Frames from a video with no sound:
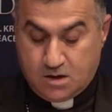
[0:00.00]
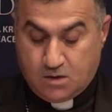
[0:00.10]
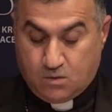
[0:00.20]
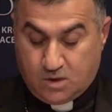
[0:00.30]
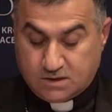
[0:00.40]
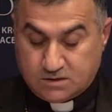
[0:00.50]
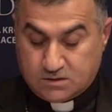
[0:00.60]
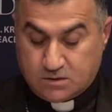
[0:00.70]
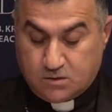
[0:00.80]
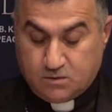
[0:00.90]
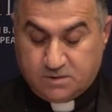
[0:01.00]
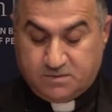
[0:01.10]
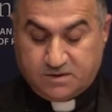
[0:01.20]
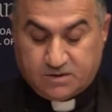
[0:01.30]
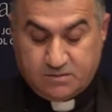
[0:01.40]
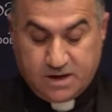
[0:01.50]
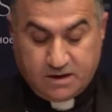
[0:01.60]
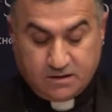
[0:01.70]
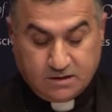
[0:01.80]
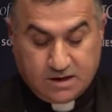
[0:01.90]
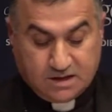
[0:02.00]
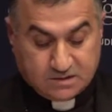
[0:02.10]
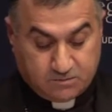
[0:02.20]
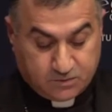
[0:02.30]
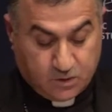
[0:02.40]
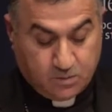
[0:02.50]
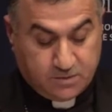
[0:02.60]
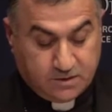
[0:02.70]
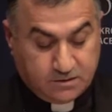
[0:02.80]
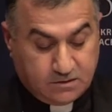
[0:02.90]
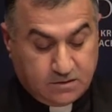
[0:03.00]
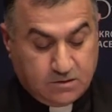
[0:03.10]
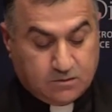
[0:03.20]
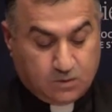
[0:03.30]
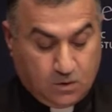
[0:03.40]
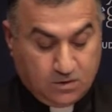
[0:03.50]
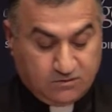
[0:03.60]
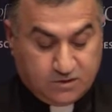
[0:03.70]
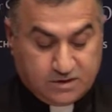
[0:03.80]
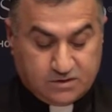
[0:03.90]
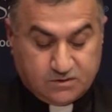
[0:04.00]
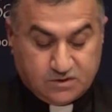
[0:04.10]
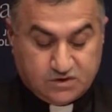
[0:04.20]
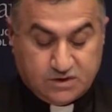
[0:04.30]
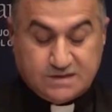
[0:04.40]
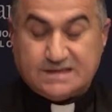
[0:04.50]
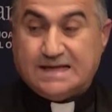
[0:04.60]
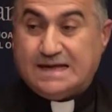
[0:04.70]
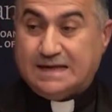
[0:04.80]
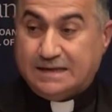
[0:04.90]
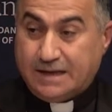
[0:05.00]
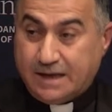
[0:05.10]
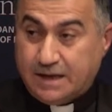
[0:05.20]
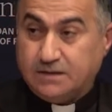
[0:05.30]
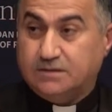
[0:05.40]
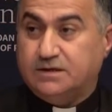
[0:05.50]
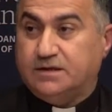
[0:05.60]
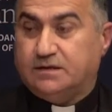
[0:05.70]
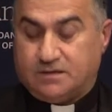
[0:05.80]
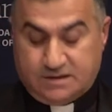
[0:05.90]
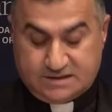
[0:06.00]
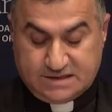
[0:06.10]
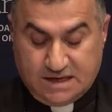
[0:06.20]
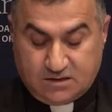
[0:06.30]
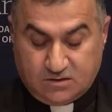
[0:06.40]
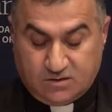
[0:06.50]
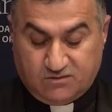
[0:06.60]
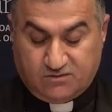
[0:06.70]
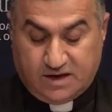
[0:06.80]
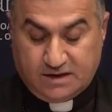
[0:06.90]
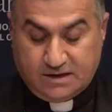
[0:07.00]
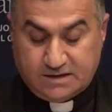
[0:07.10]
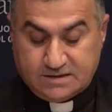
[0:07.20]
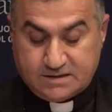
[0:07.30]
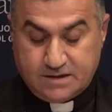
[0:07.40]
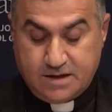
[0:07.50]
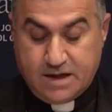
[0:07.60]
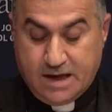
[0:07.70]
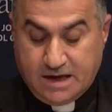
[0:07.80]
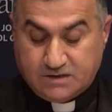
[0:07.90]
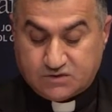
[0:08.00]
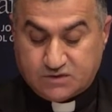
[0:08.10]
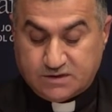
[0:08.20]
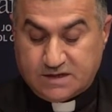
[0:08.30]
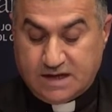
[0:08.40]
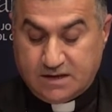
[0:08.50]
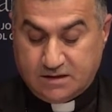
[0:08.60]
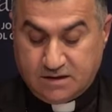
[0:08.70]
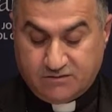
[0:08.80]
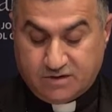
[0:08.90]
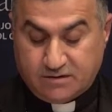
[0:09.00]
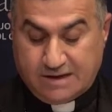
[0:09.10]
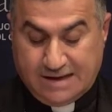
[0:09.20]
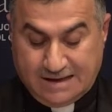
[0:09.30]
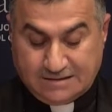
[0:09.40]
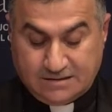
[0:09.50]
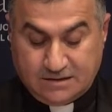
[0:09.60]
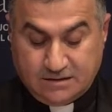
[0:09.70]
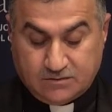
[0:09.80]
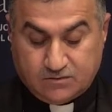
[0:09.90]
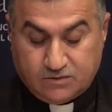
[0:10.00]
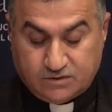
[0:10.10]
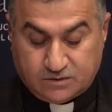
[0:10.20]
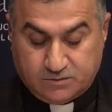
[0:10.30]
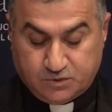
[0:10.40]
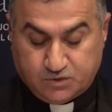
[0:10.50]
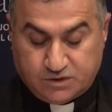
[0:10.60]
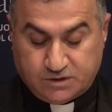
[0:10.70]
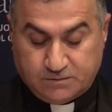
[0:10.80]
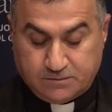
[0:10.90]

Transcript: What would remain as a proper role for the Christians in ending the cycle of violence, hatred, and never-ending retribution?